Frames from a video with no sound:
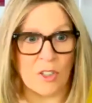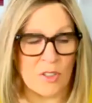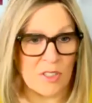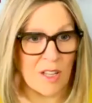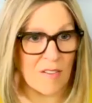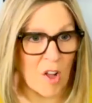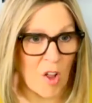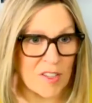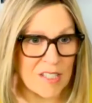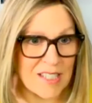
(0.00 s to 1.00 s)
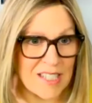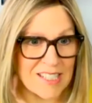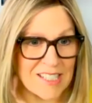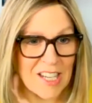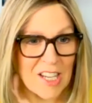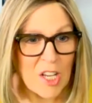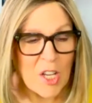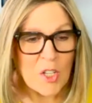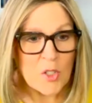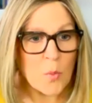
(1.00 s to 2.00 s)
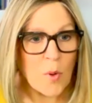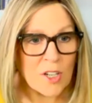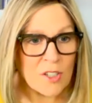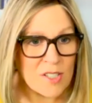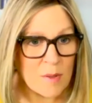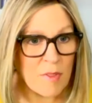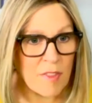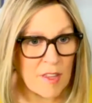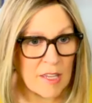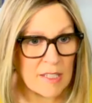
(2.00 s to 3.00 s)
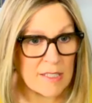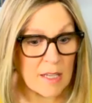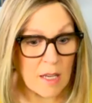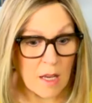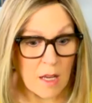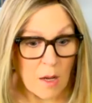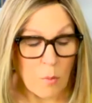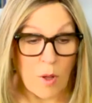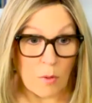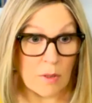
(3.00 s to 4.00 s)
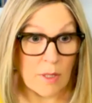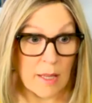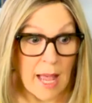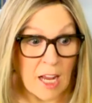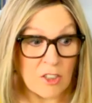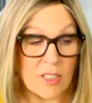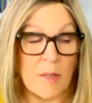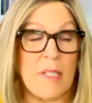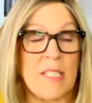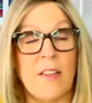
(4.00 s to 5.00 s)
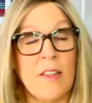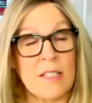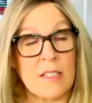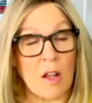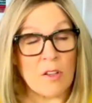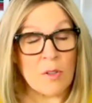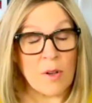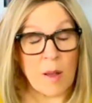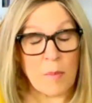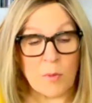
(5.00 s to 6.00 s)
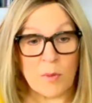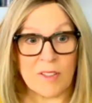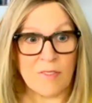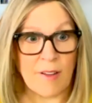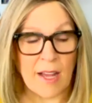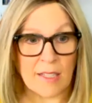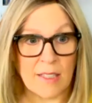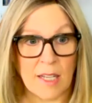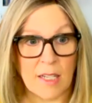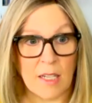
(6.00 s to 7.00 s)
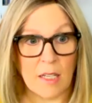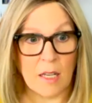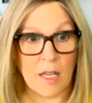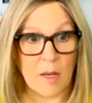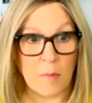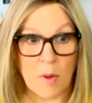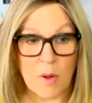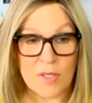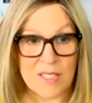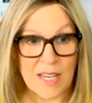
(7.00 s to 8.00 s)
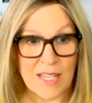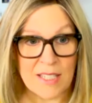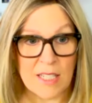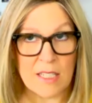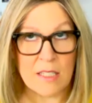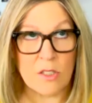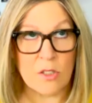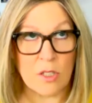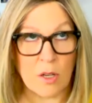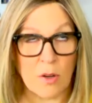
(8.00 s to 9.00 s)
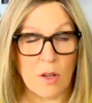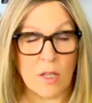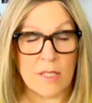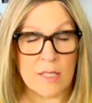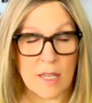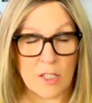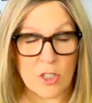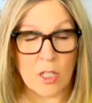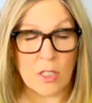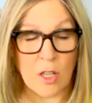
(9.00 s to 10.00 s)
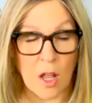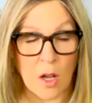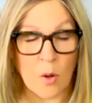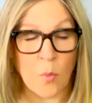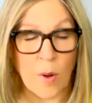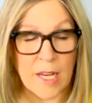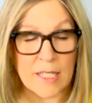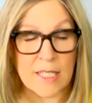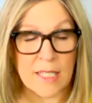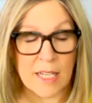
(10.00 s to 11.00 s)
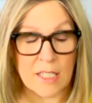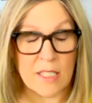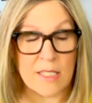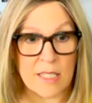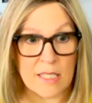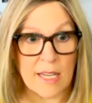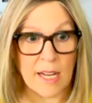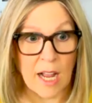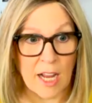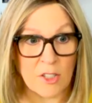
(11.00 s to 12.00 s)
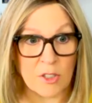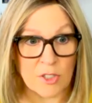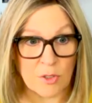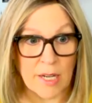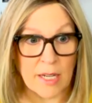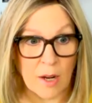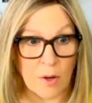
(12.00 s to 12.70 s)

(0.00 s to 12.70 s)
still have all these things. So, what are some things? Well, actually, let me say this also coupled with the fact that in most states, it is such a long wait to get in to see a psychiatrist right now.